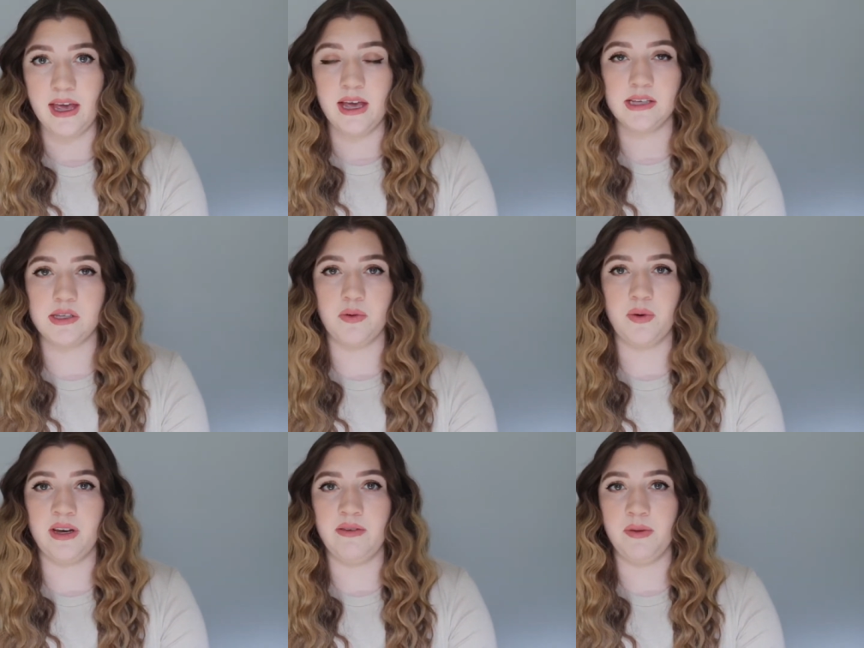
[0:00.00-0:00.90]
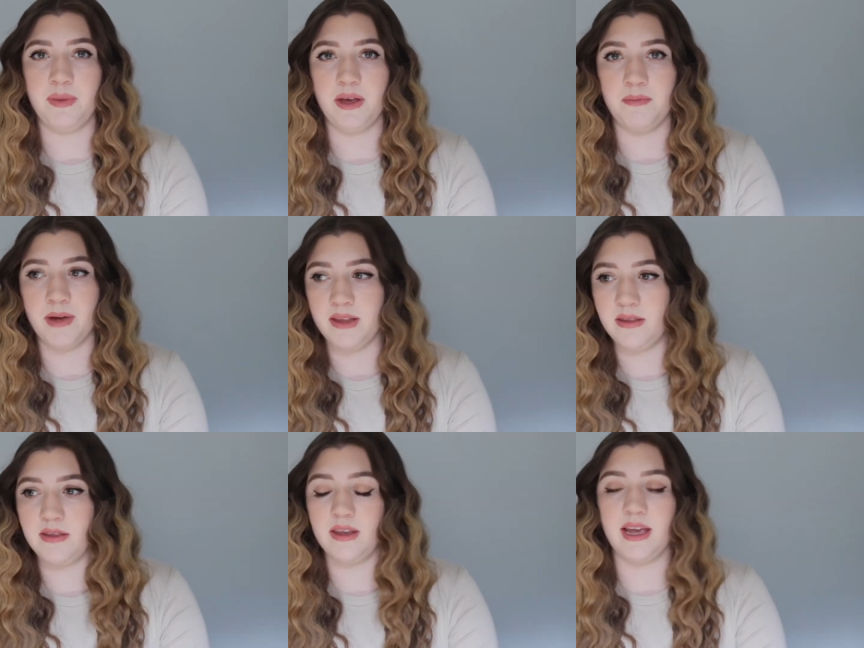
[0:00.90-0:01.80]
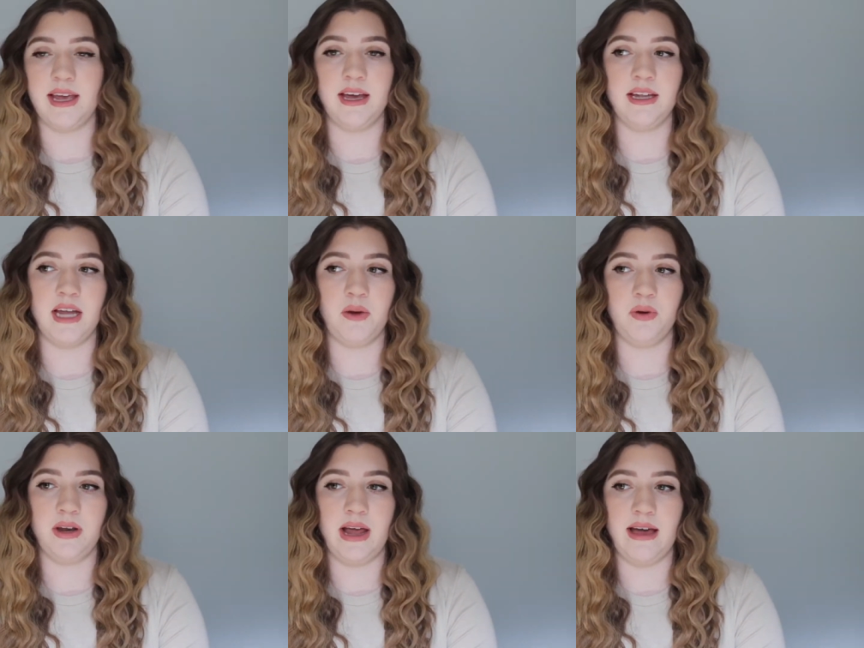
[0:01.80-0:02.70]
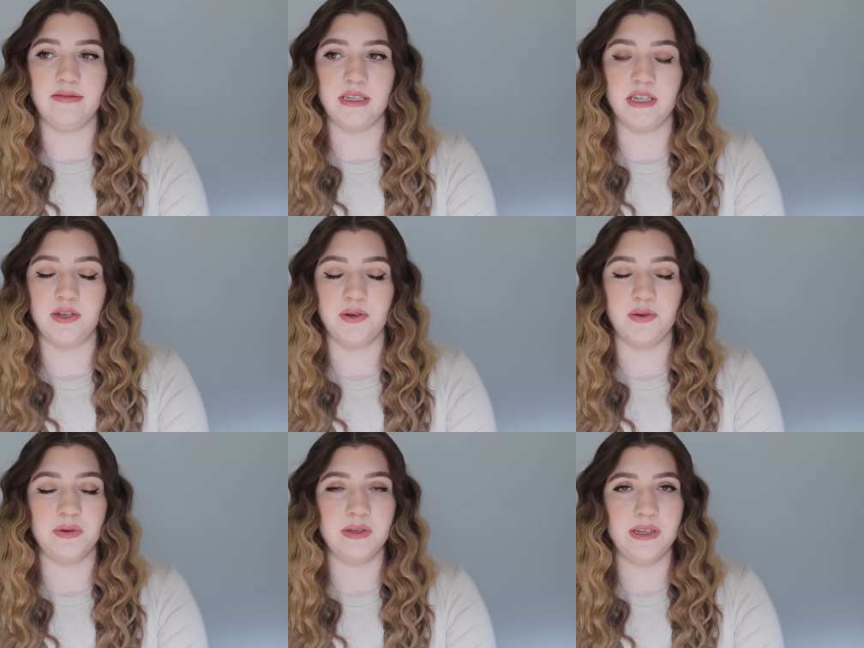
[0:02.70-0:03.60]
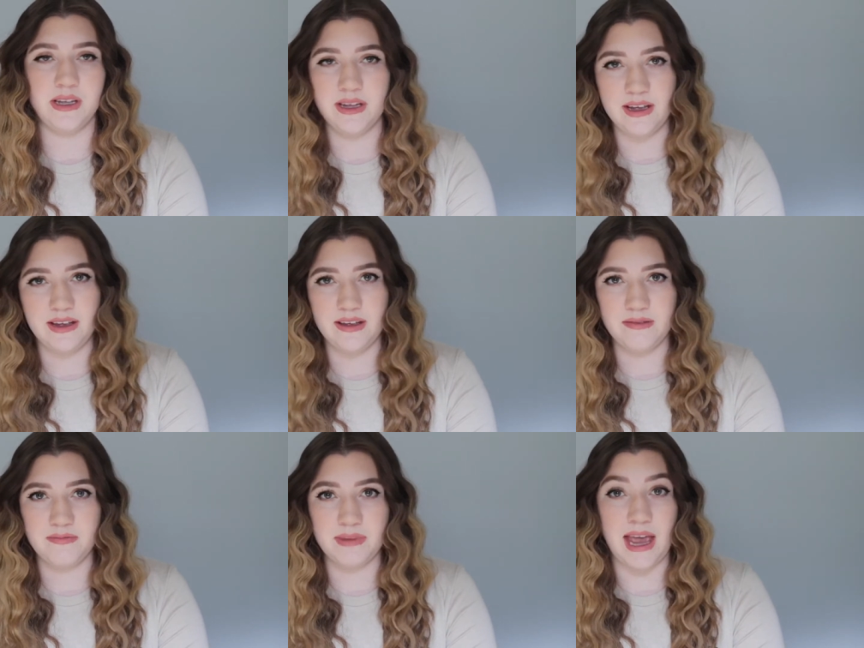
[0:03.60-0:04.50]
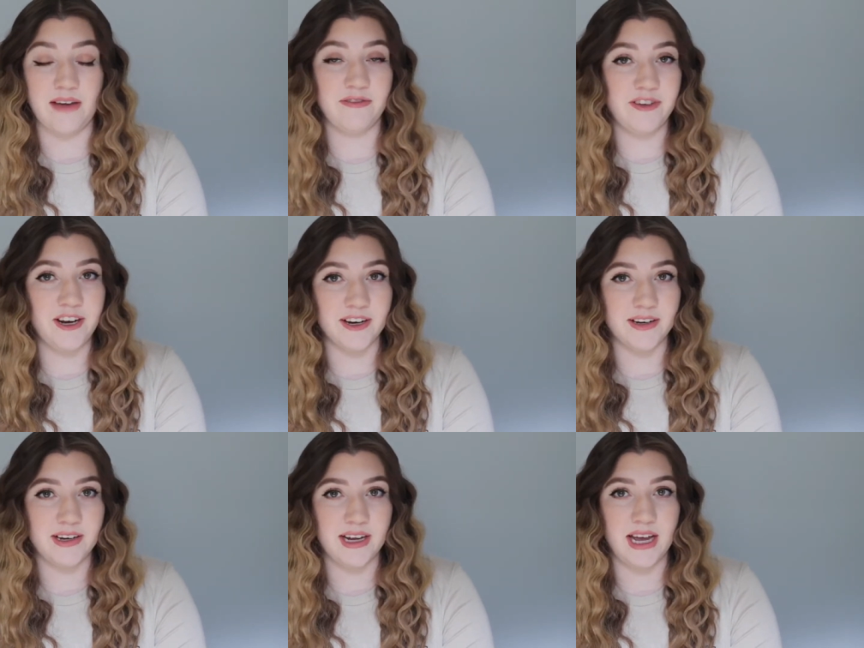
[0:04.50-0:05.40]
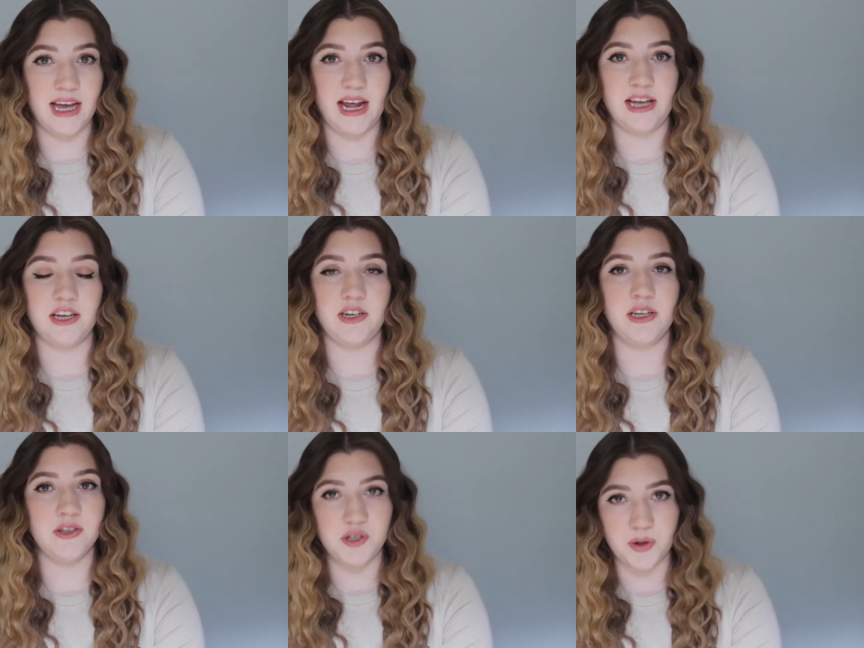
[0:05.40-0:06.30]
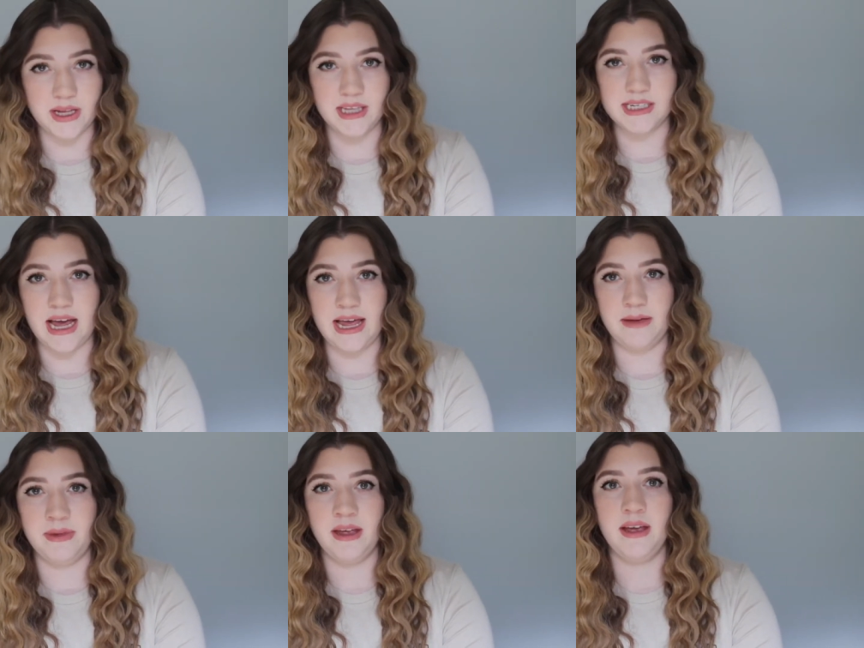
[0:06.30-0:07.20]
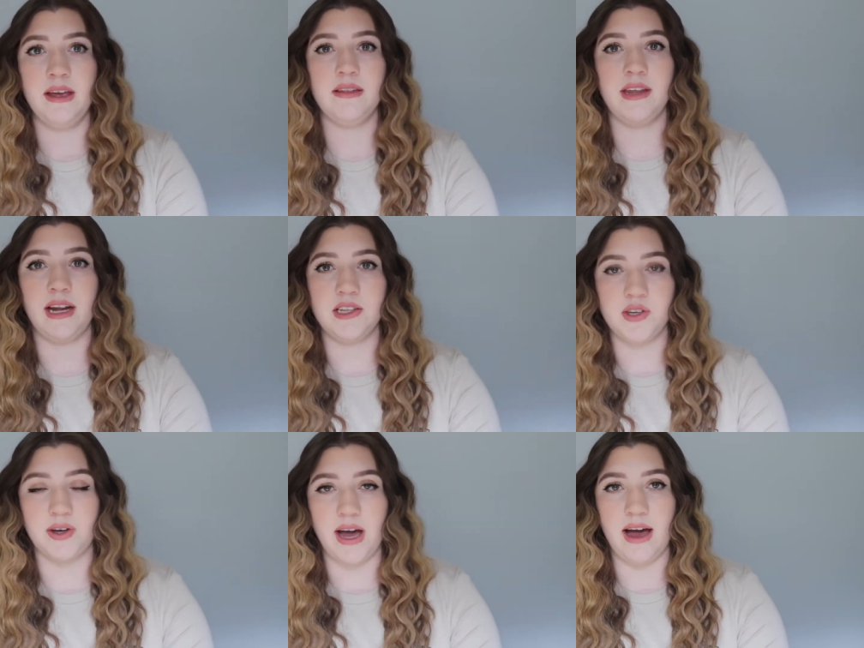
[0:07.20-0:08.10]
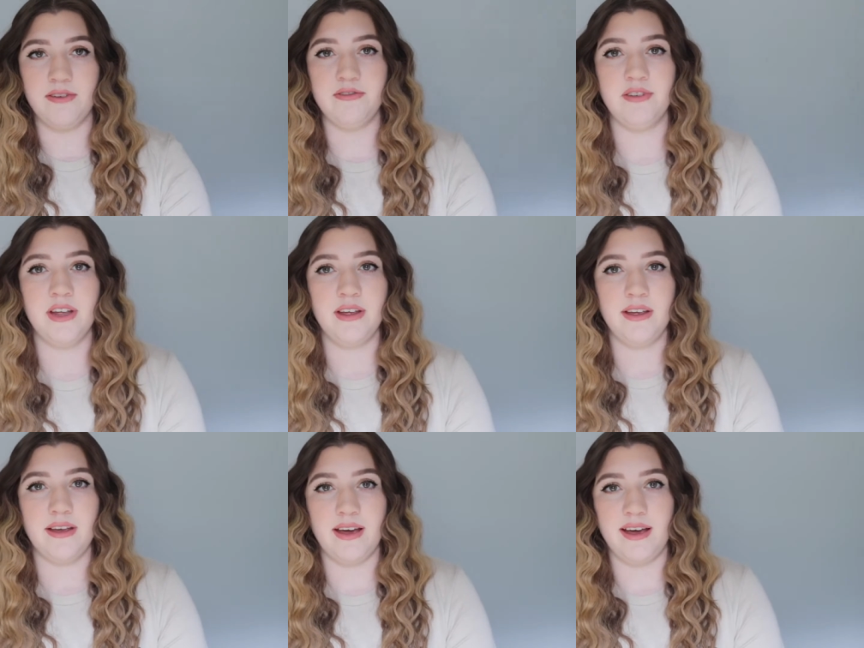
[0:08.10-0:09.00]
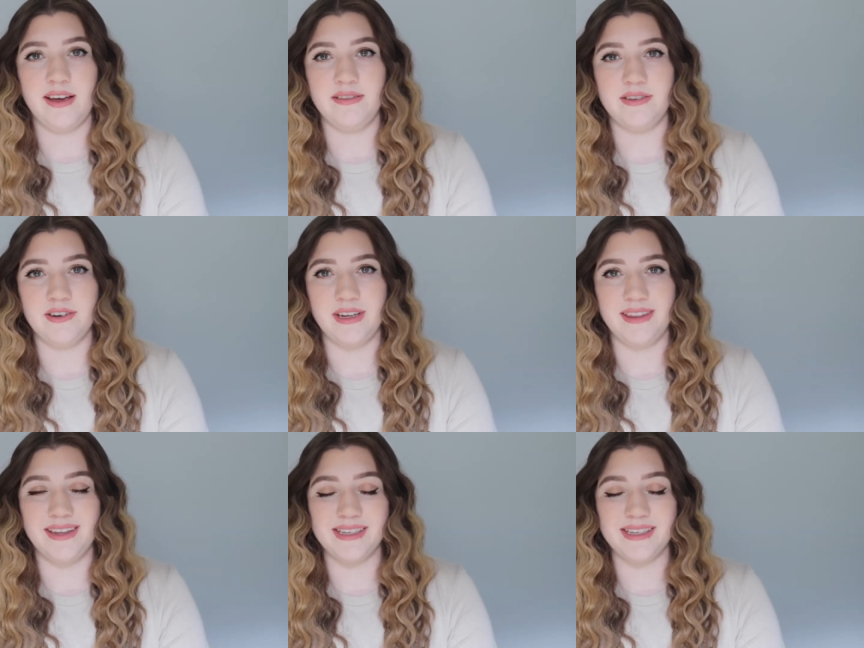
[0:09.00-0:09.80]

so it wouldn't even be a month and I wouldn't have to have fear, and I could enjoy the time that I took off during this